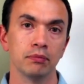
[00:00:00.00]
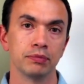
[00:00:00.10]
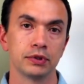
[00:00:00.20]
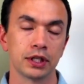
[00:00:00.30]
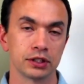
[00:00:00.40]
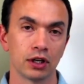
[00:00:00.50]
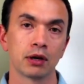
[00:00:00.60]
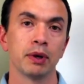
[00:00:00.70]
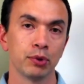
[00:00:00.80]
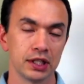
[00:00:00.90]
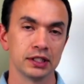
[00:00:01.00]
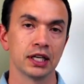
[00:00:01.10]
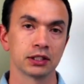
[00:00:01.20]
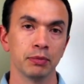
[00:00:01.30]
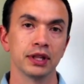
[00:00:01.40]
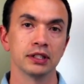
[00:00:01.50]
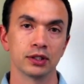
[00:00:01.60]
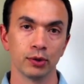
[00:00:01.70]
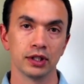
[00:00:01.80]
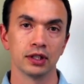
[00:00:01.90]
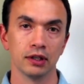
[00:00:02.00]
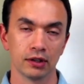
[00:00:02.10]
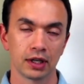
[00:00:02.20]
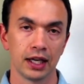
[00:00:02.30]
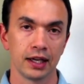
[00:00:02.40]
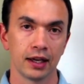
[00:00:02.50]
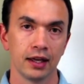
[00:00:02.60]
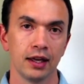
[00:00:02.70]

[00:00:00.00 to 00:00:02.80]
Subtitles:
just talk about what this next month is going to look like.